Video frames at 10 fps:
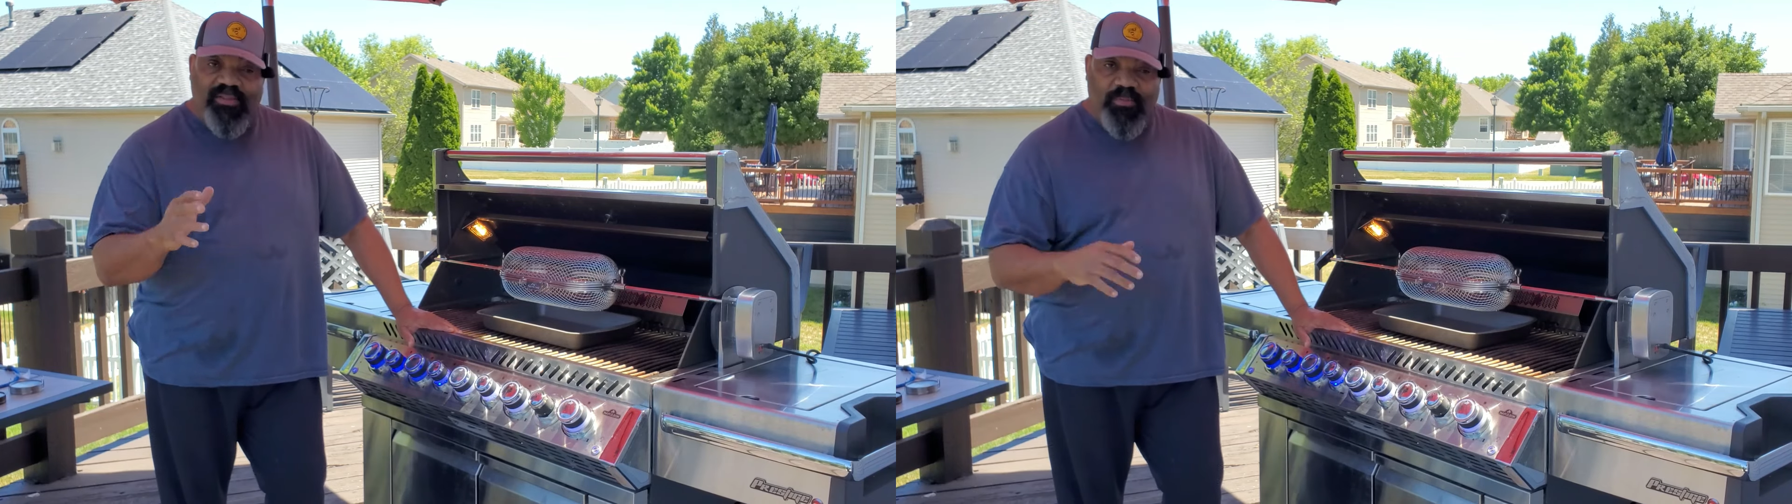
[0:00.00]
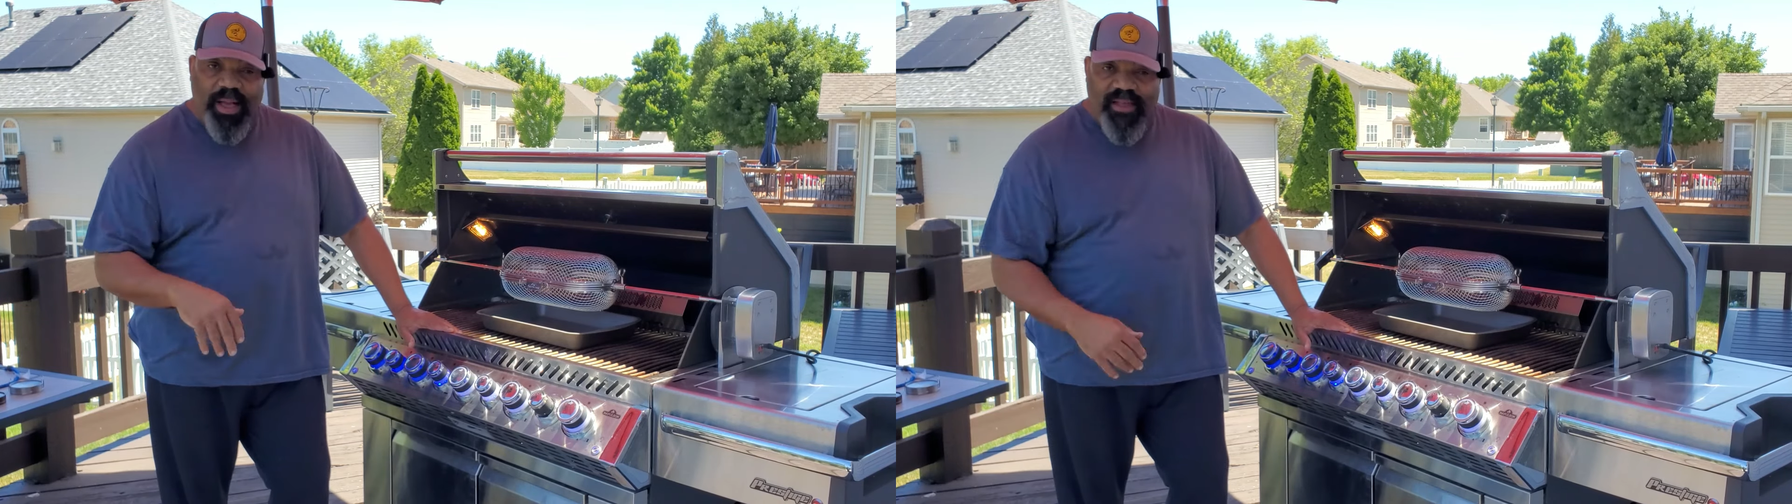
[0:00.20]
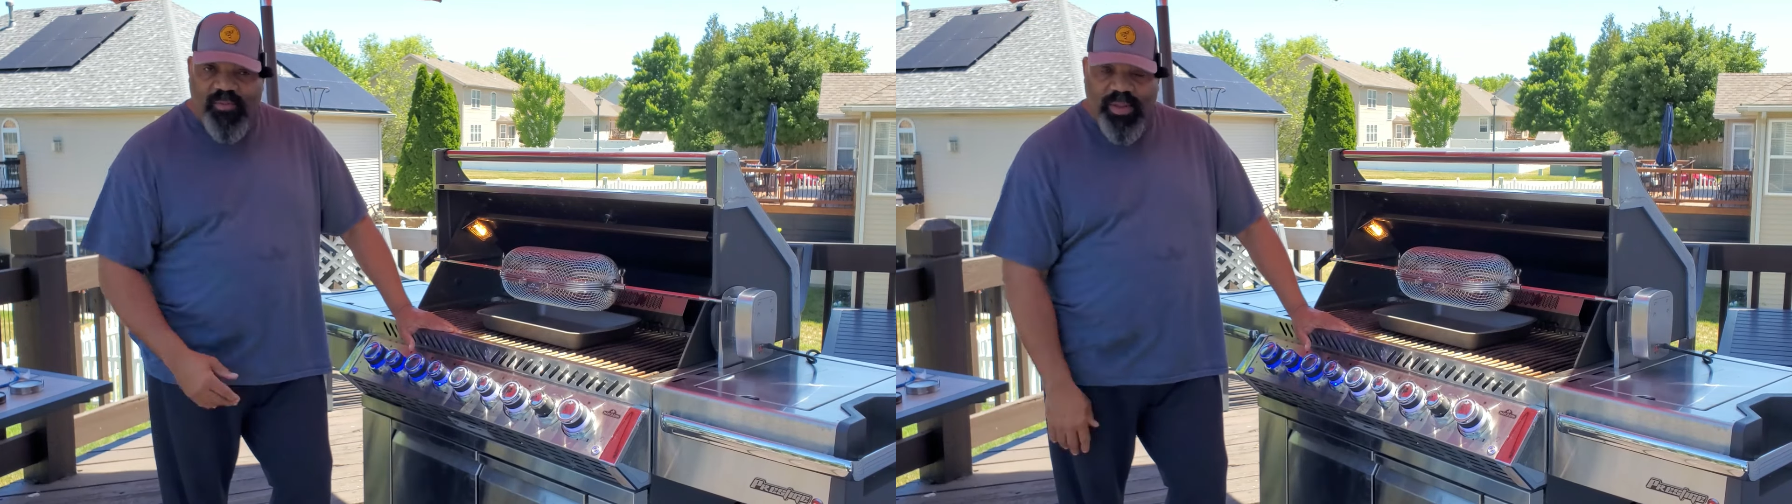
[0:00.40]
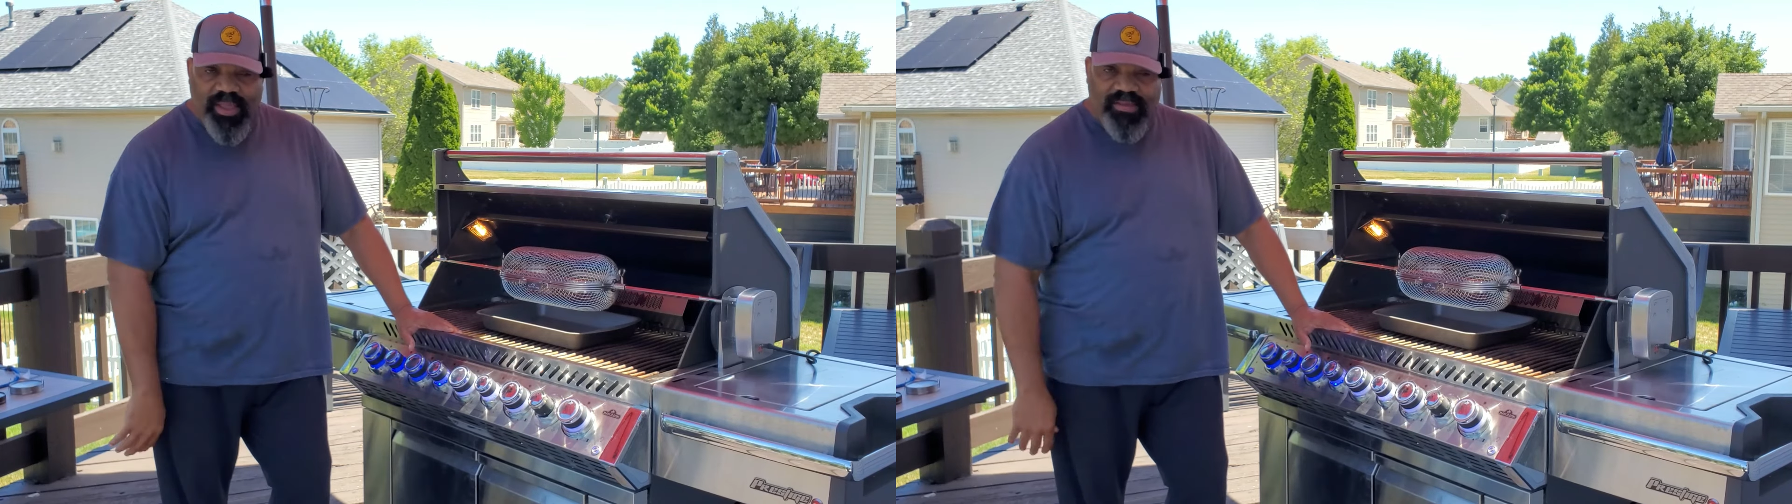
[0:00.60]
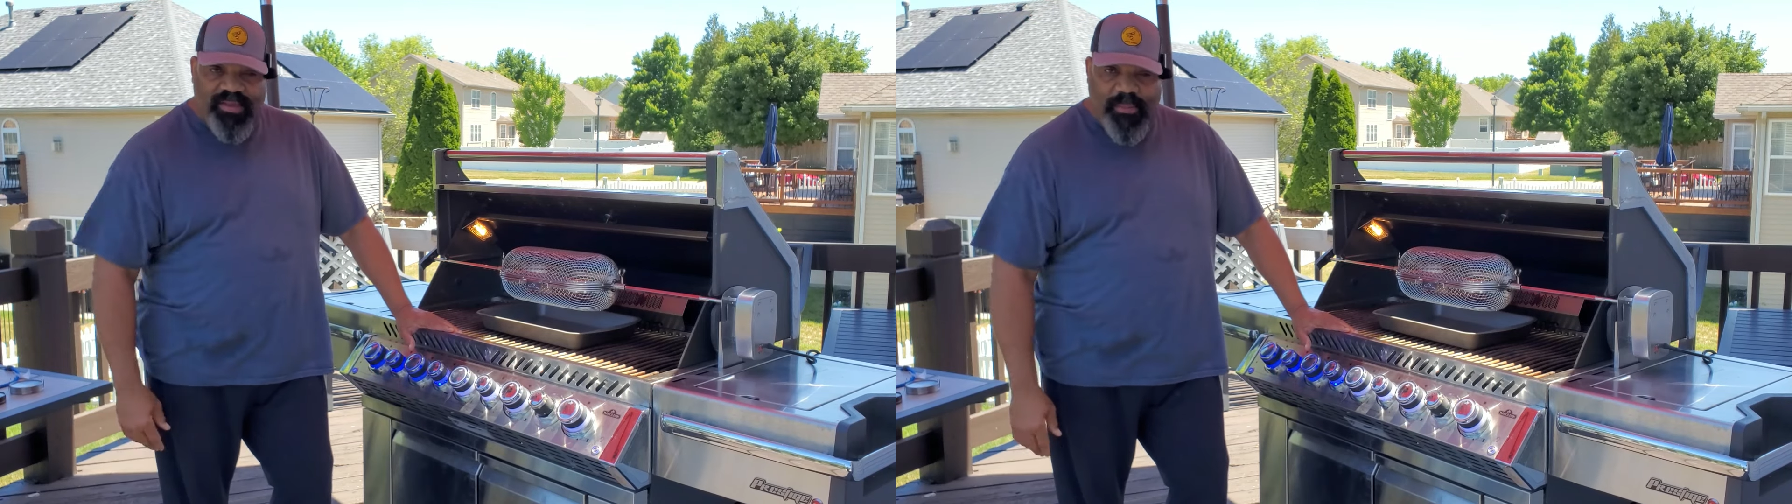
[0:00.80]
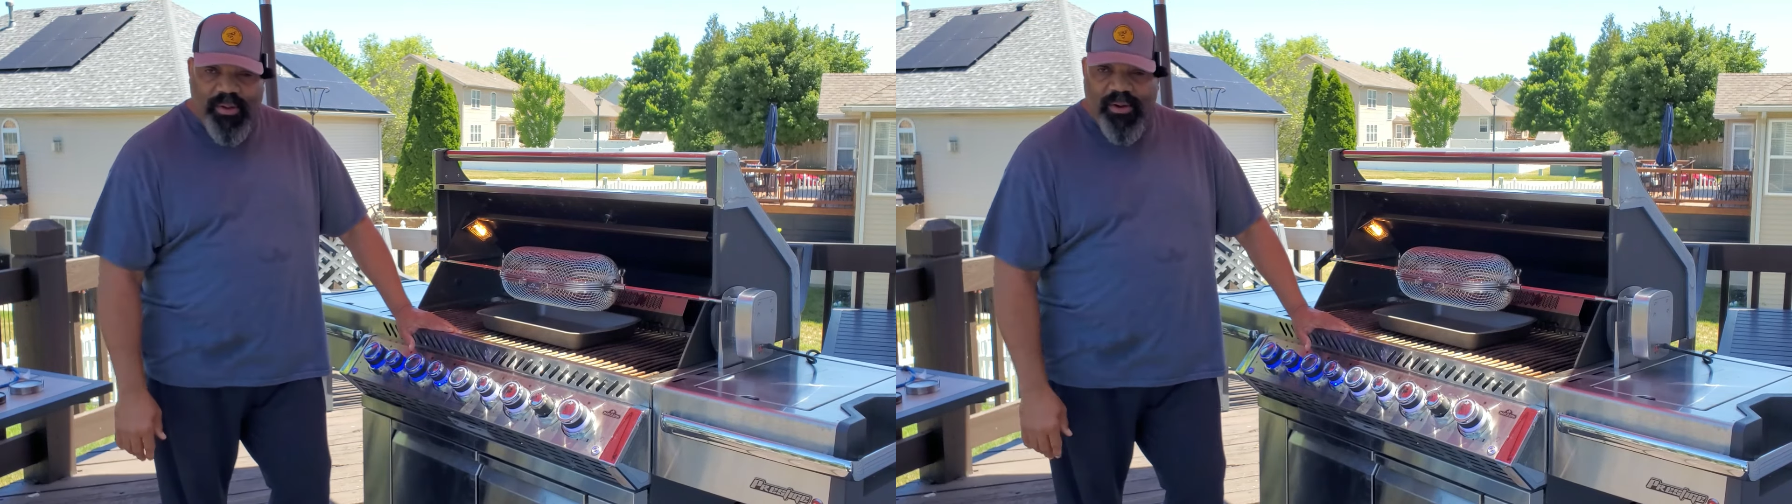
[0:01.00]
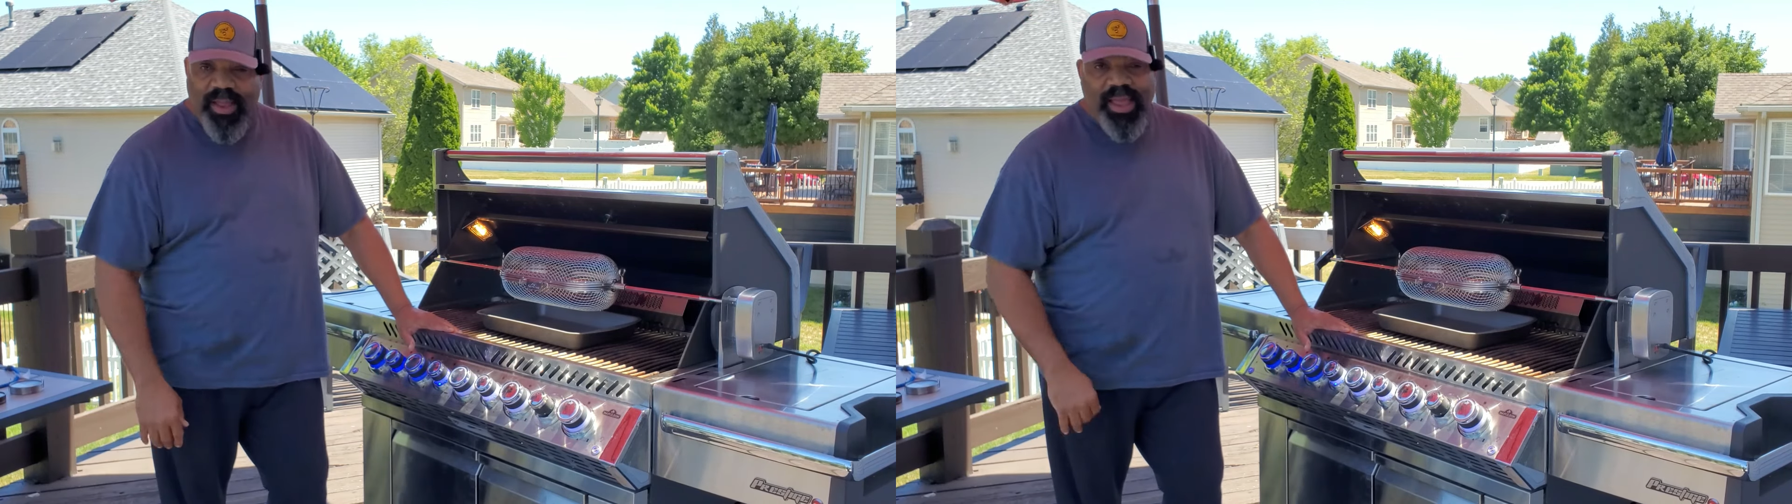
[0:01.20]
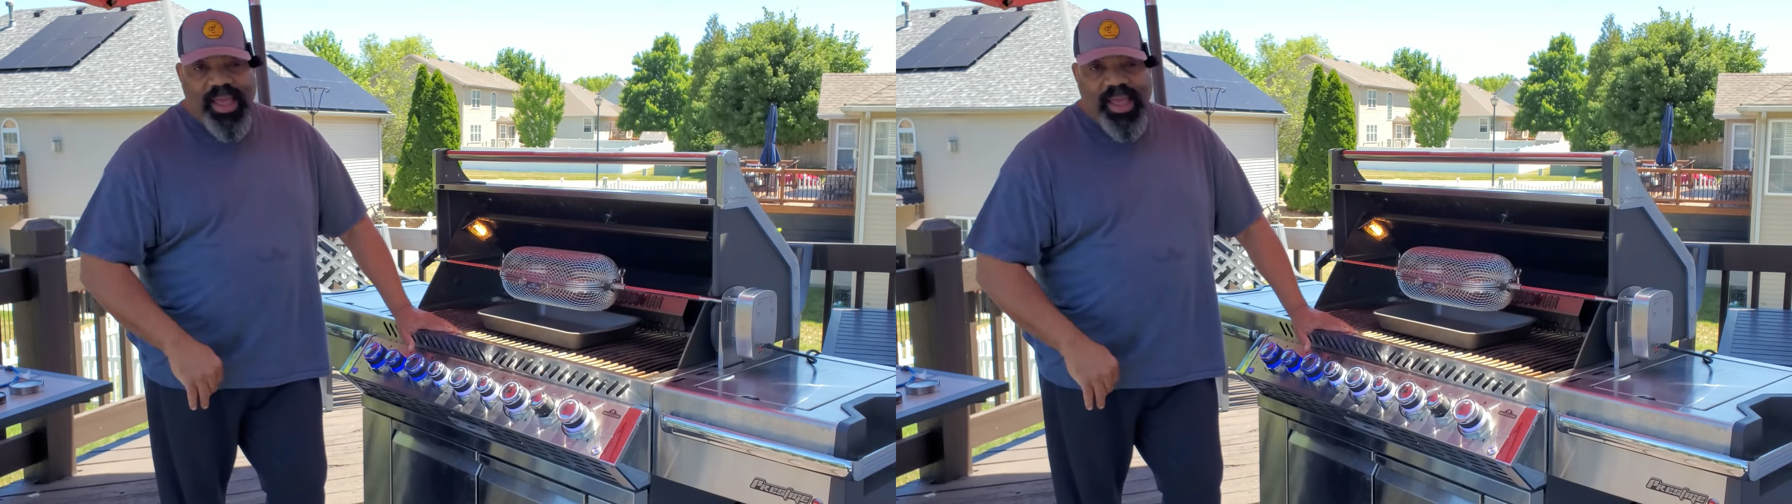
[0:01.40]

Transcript: as possible this summer,